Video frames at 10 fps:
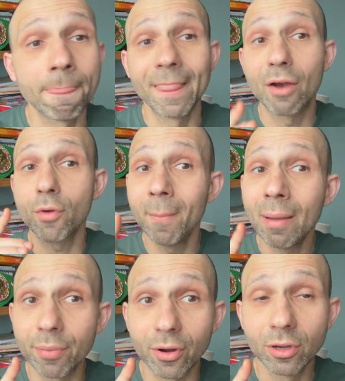Now
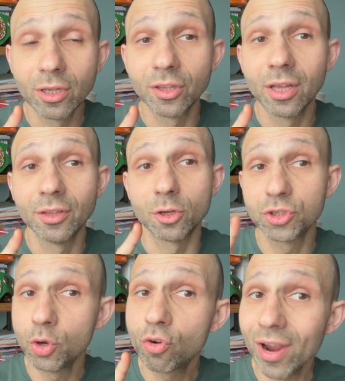remember, there's
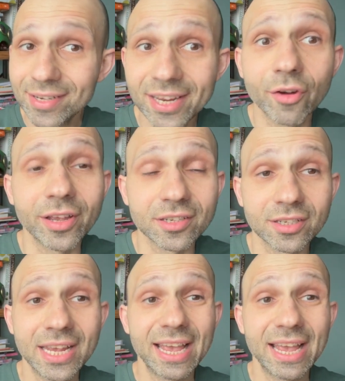two criterias.